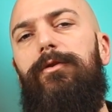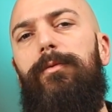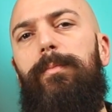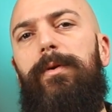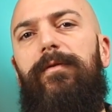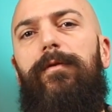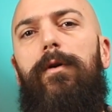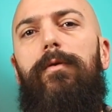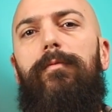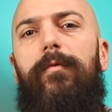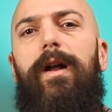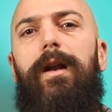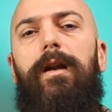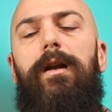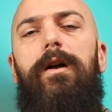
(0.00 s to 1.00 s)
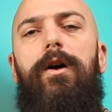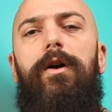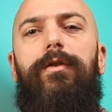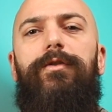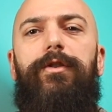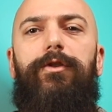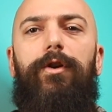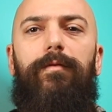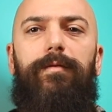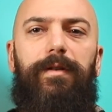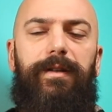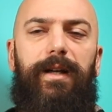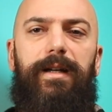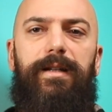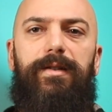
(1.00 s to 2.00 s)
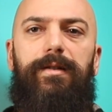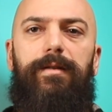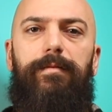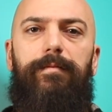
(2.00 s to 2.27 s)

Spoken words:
to perform well on the TOEFL test.